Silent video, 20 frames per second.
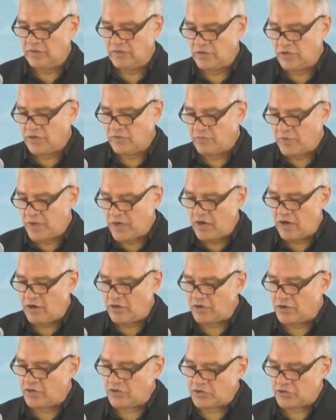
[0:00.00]
to compare
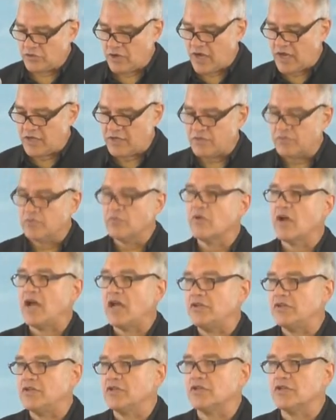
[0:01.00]
and contrast
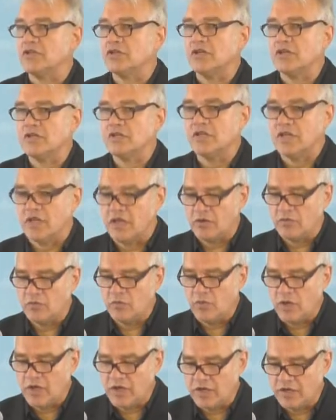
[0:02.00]
righteousness
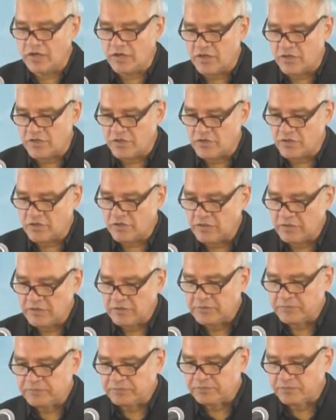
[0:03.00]
and wickedness.
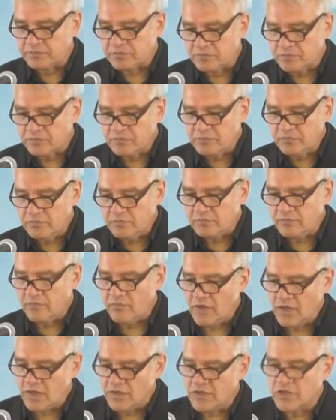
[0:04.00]

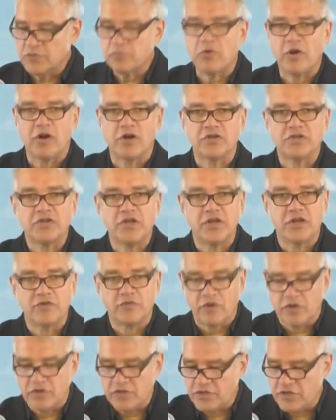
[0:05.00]
This is part 10
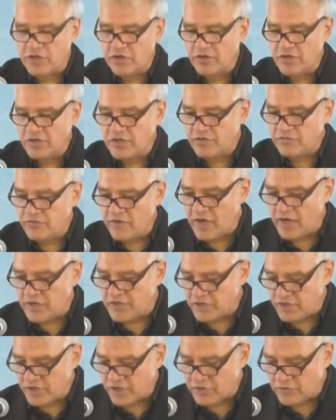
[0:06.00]
of our series,
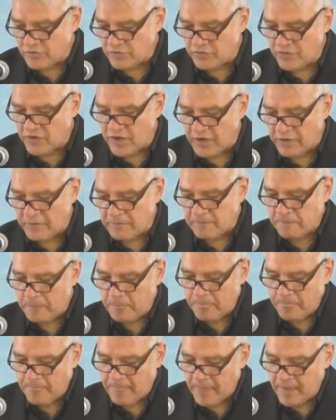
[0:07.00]
Advancing Under Fire.
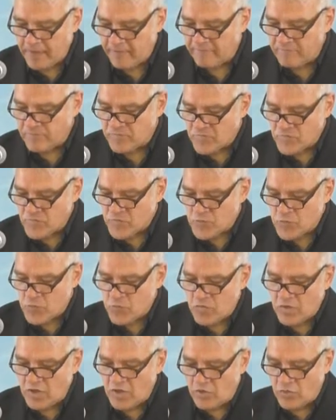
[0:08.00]

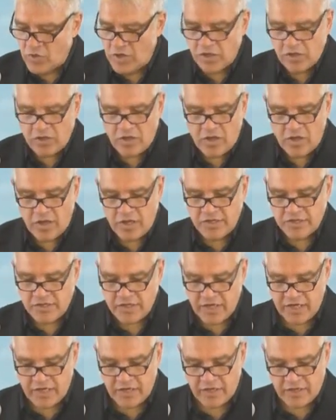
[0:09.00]
Read along as
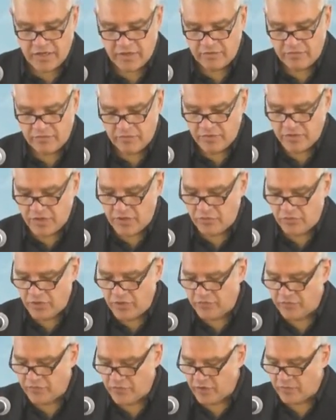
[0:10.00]
I
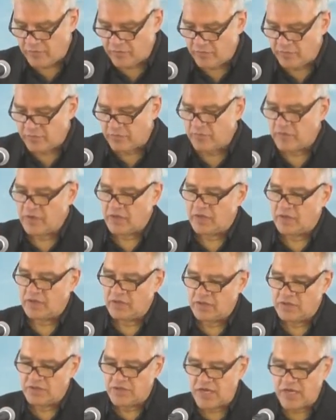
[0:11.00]
read from
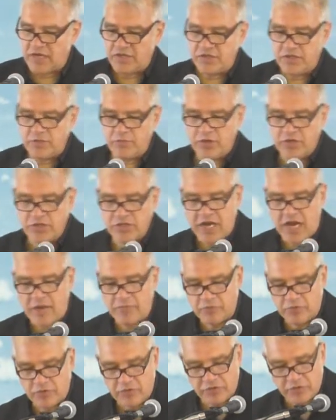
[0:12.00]
2 Timothy
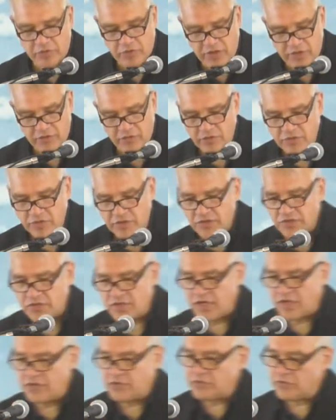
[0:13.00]
chapter 3, verses
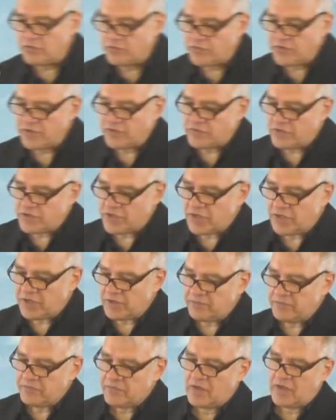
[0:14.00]
10 through
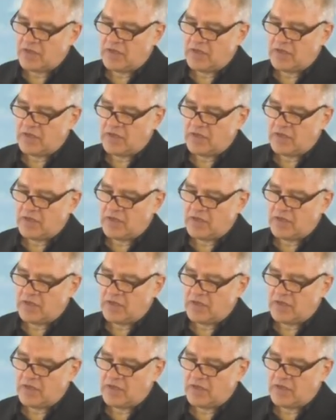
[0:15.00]
15.